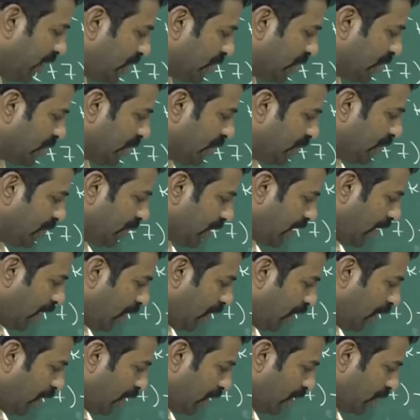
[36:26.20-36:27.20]
minus
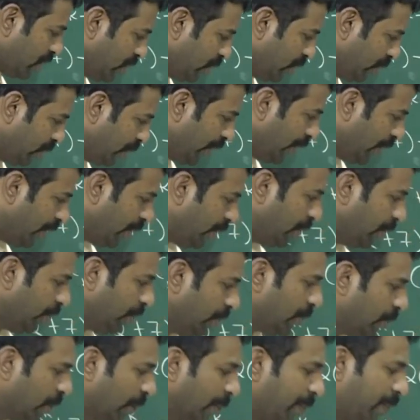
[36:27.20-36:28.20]
2 or 2
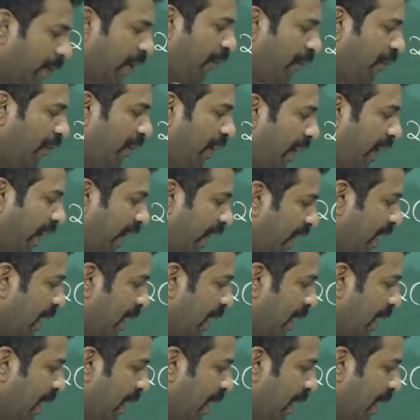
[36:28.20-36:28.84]
into 2 to the power of